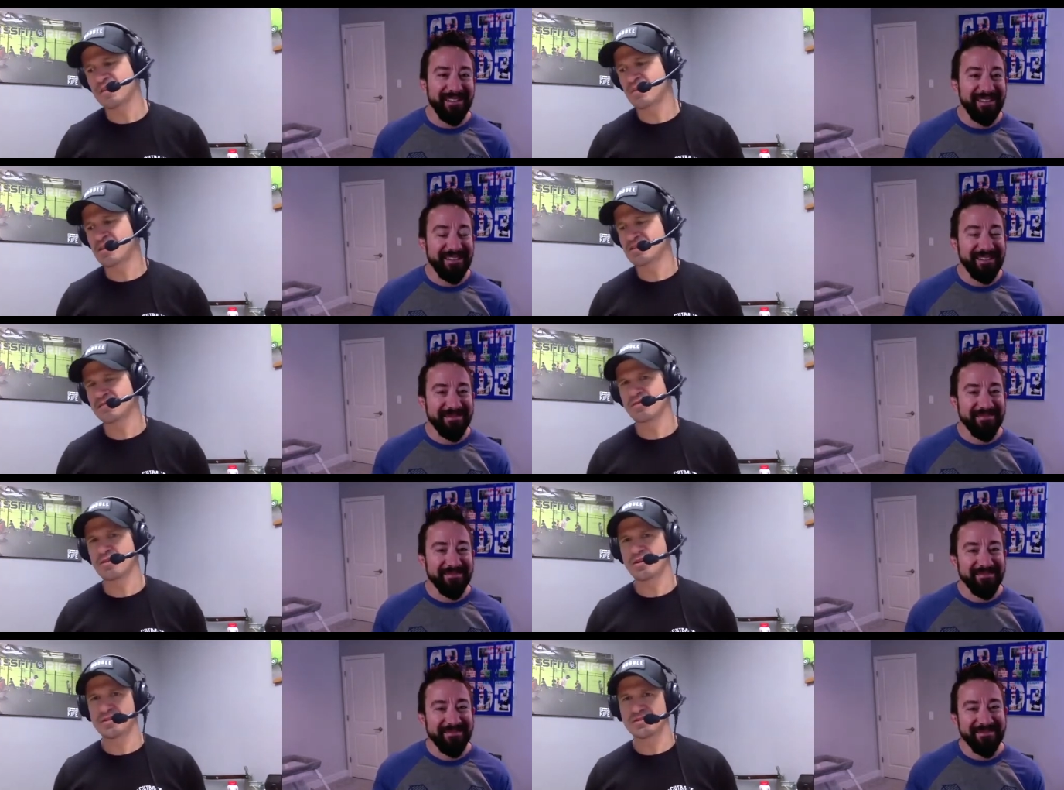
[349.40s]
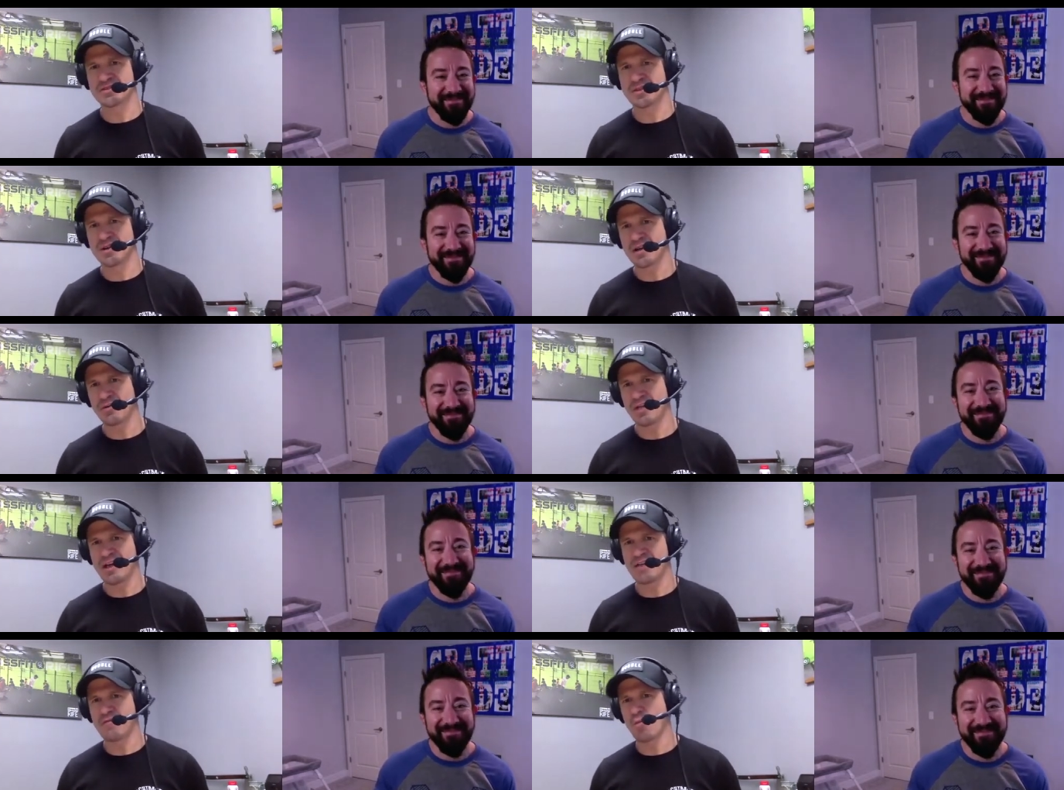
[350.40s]
Speaker 1: minutes of cardio, sir. I will
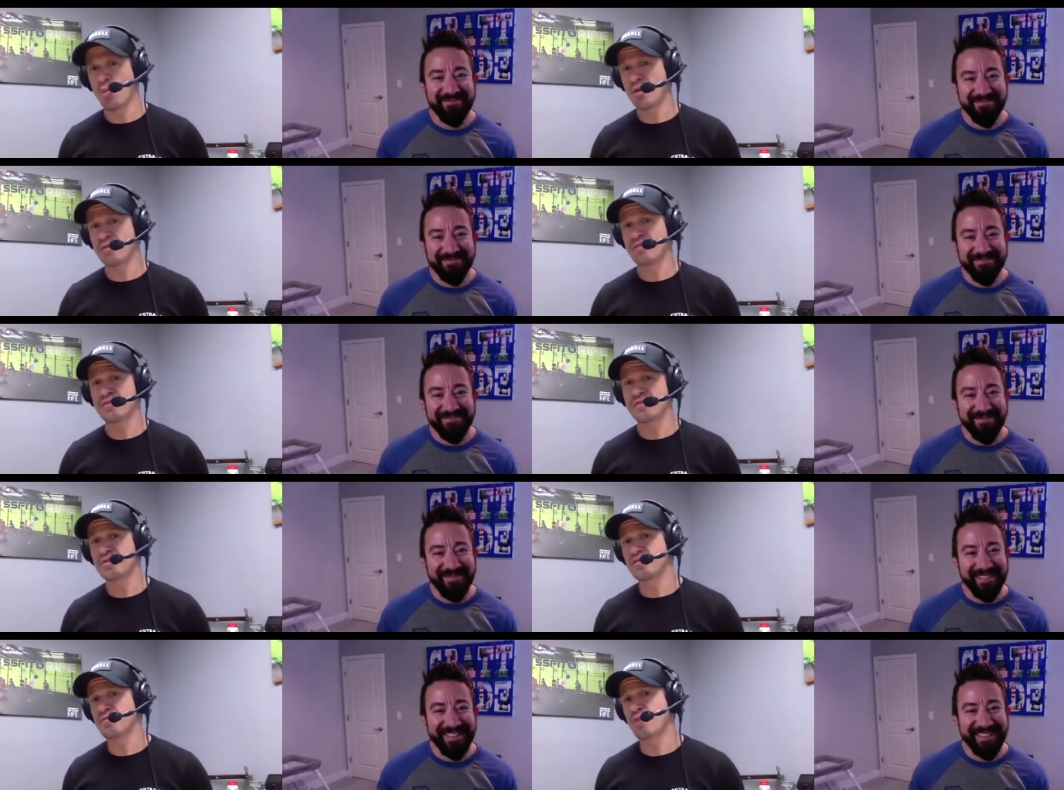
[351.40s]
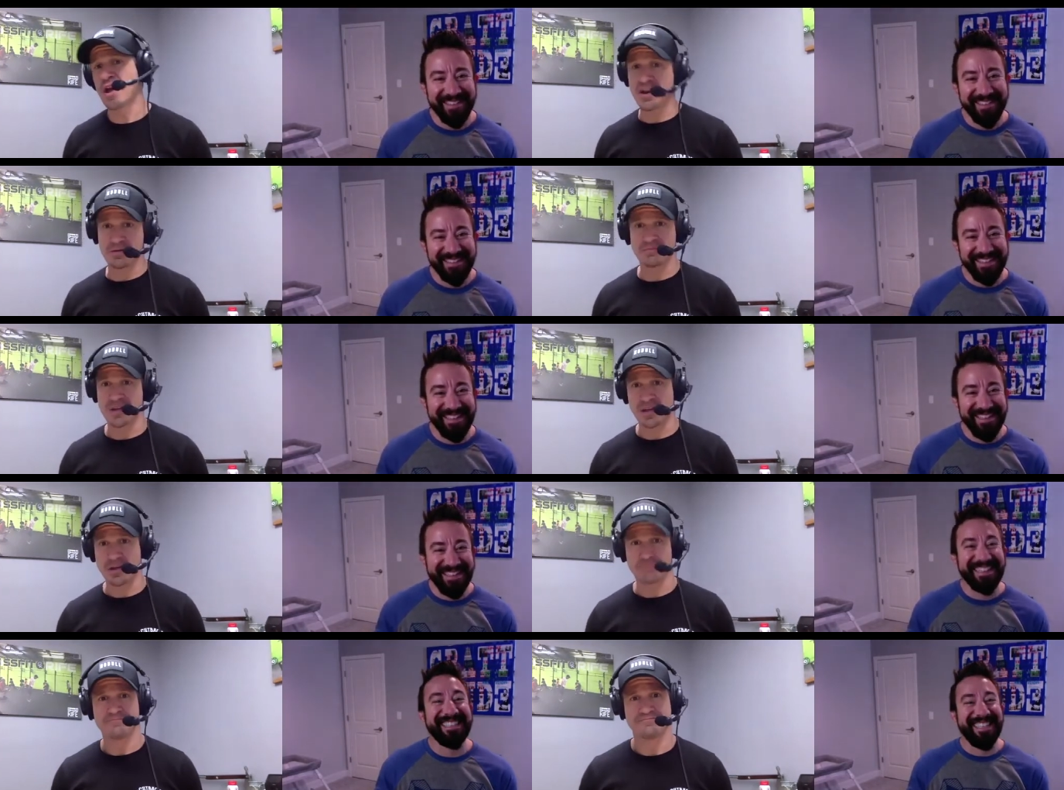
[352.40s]
have 1 foot of bread. Thank you.
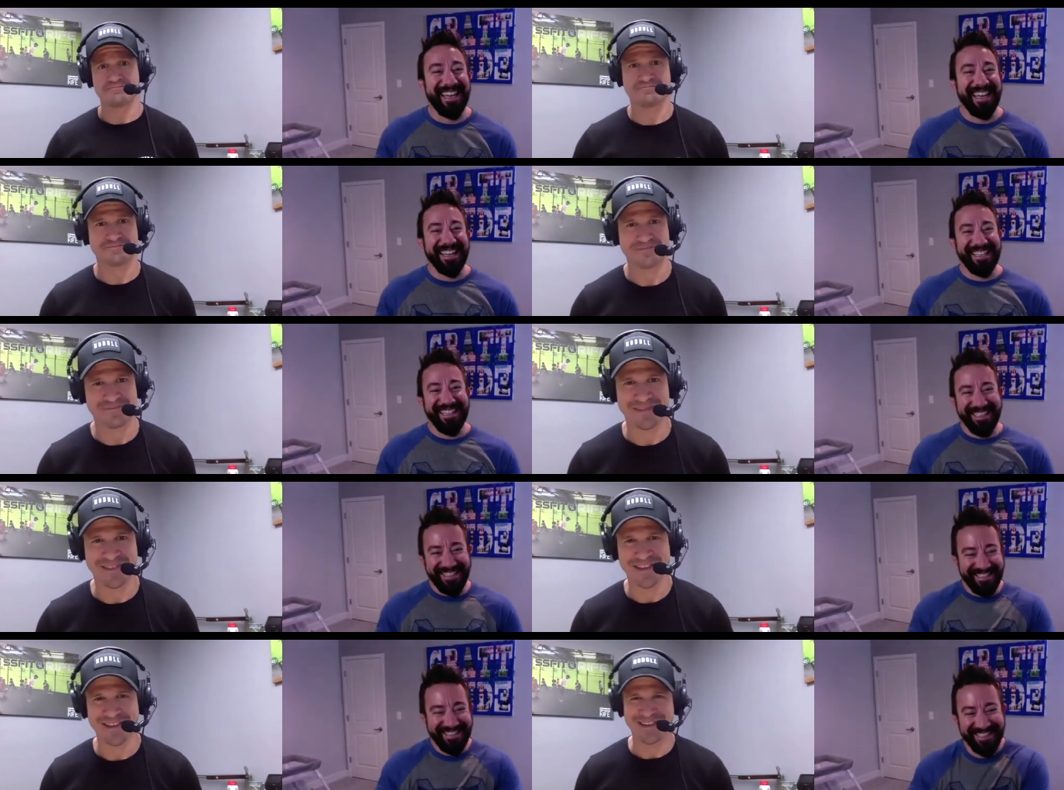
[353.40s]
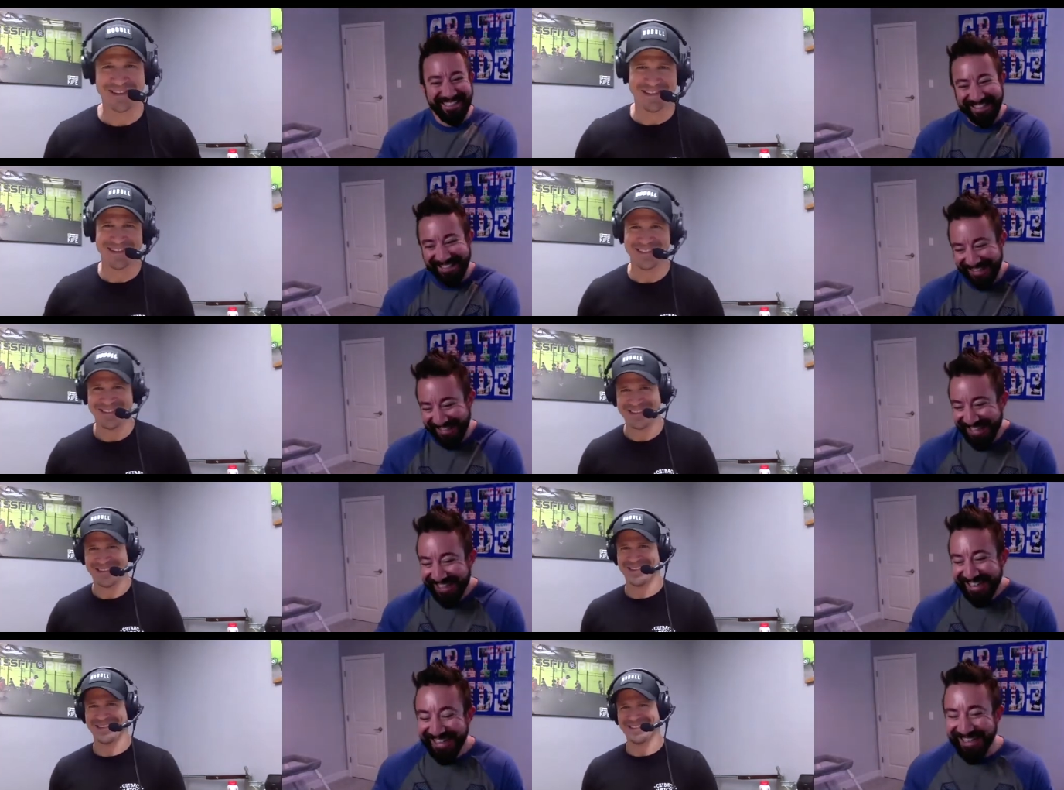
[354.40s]
Exactly.
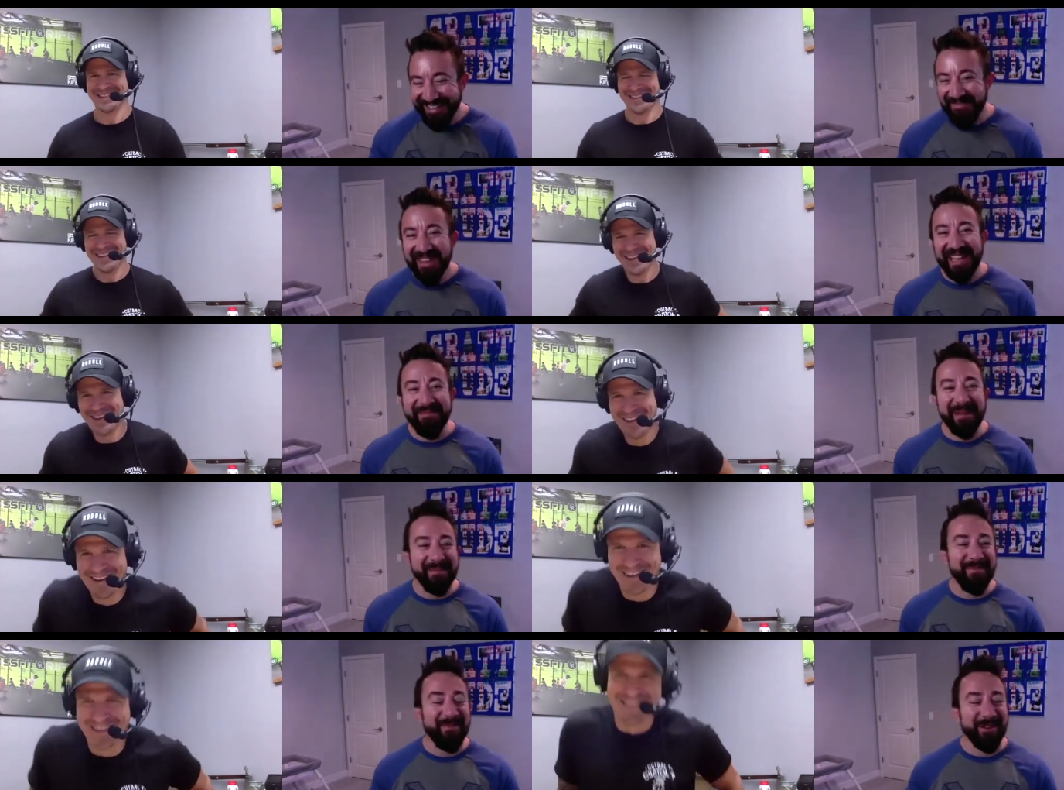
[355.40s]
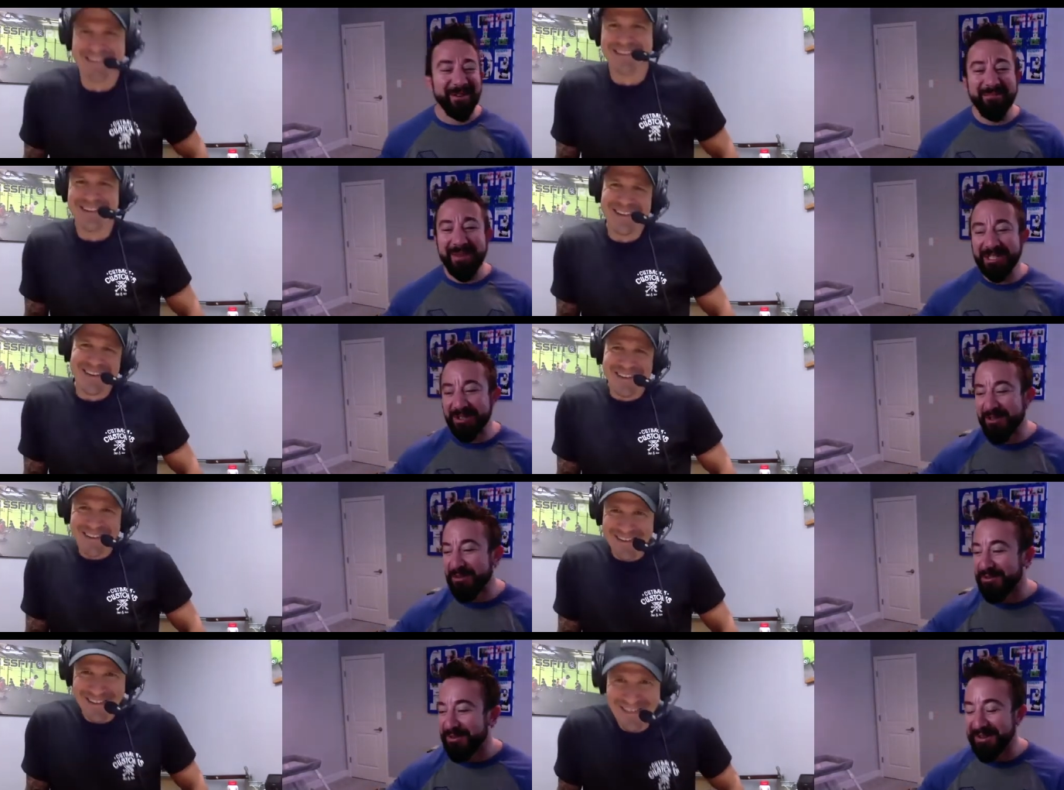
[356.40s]
Speaker 2: And for good measure,
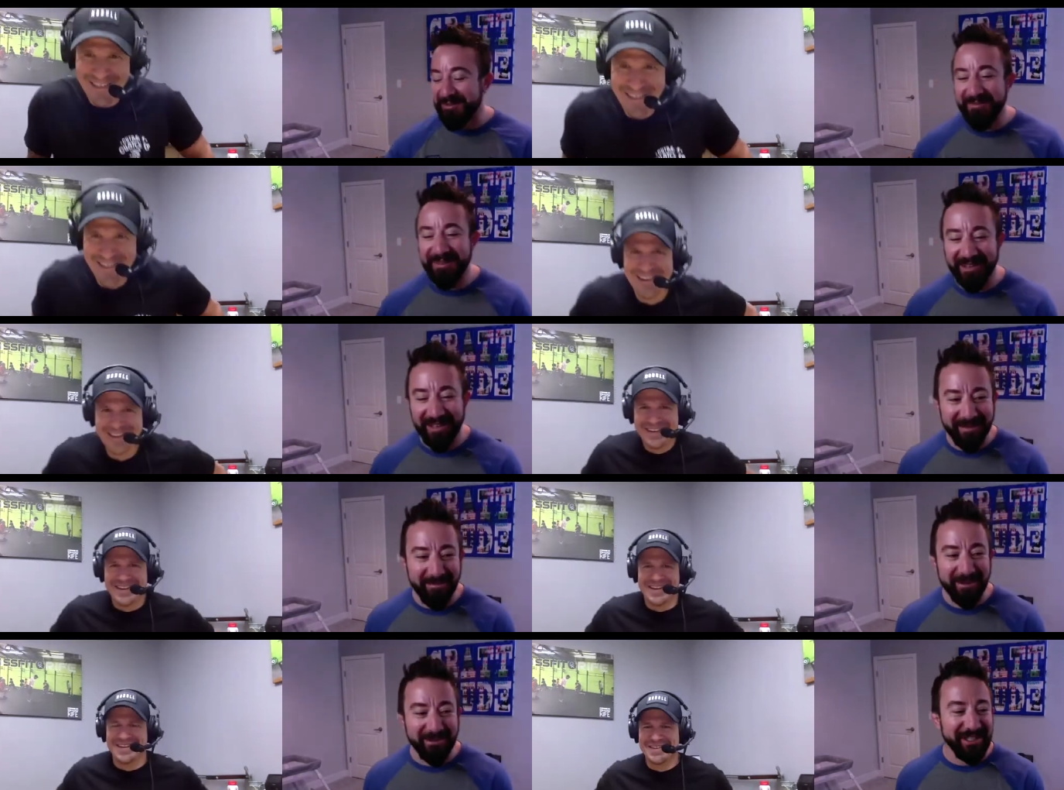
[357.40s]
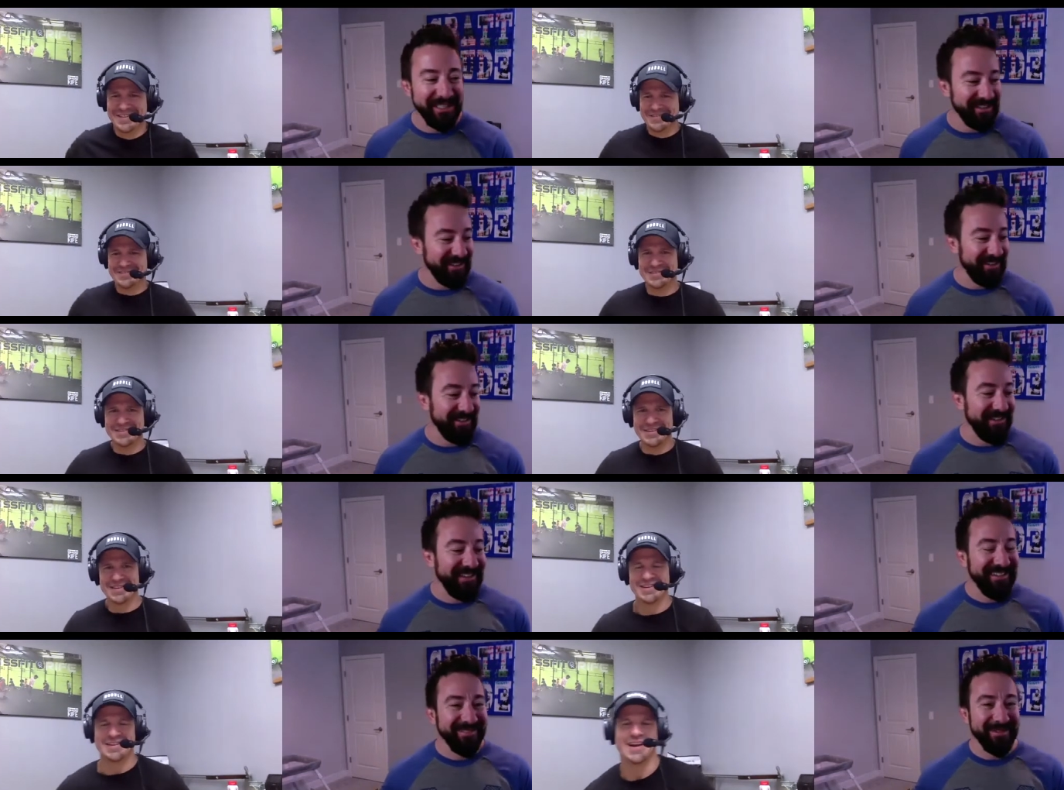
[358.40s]
throw a lot of blue cheese on there.
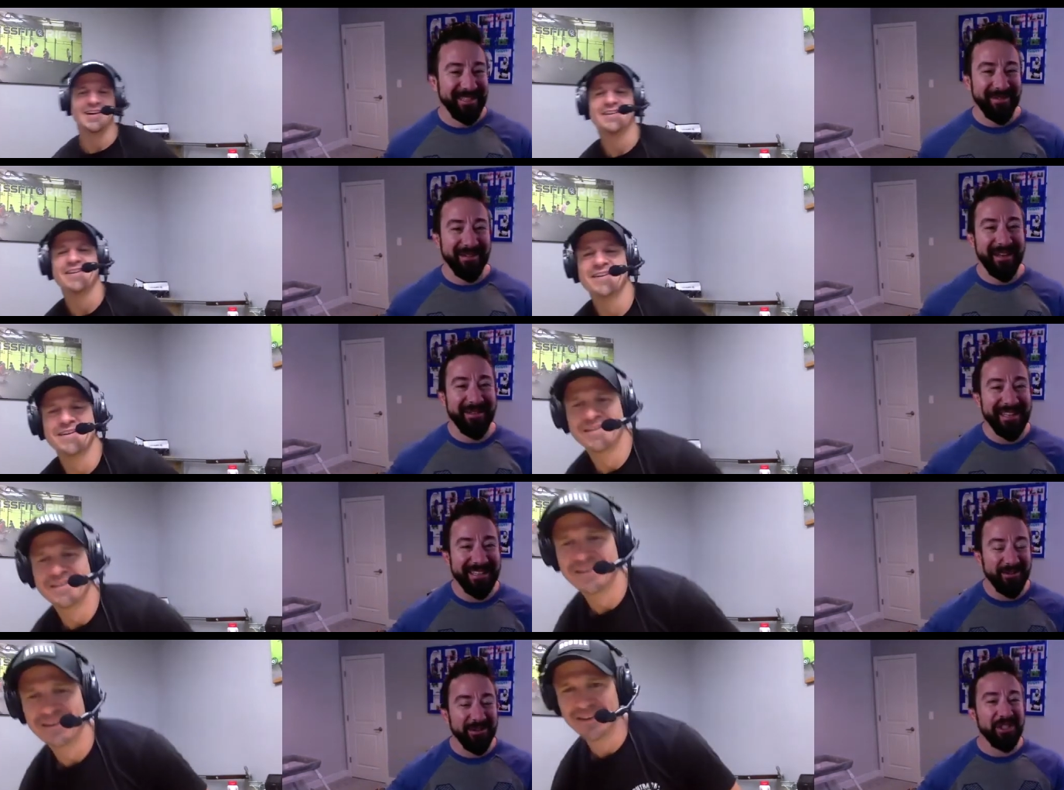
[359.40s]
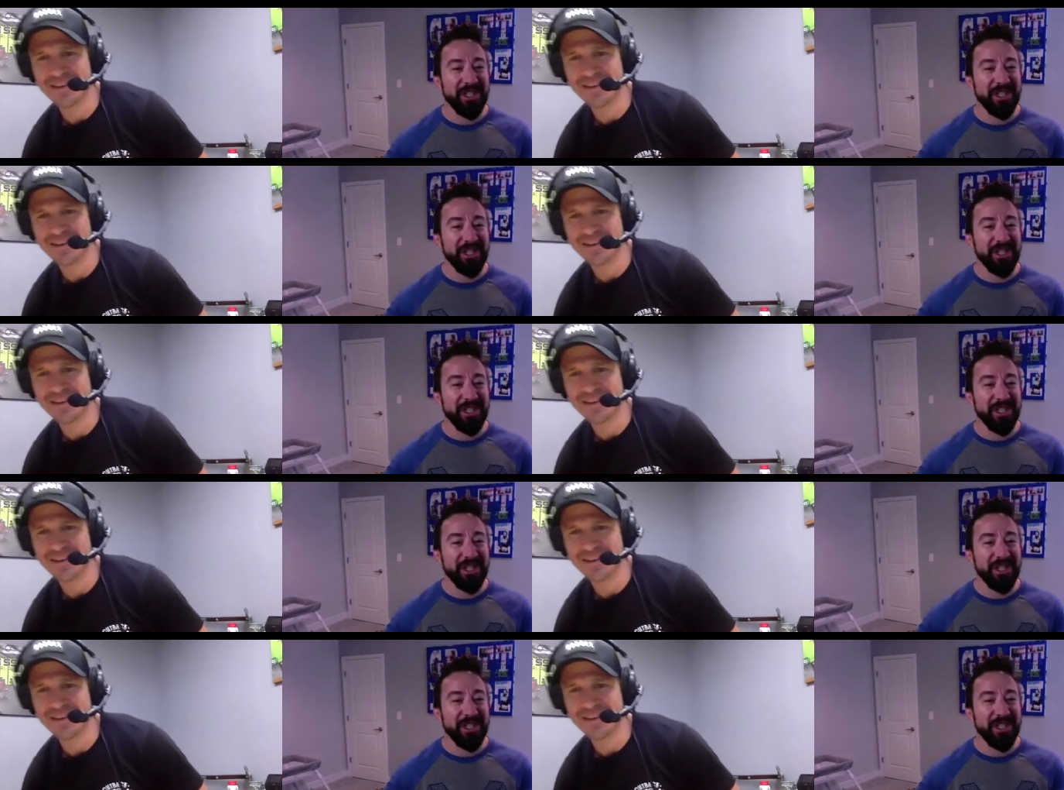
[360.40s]
Speaker 1: Yeah.
Speaker 2: So I would get grilled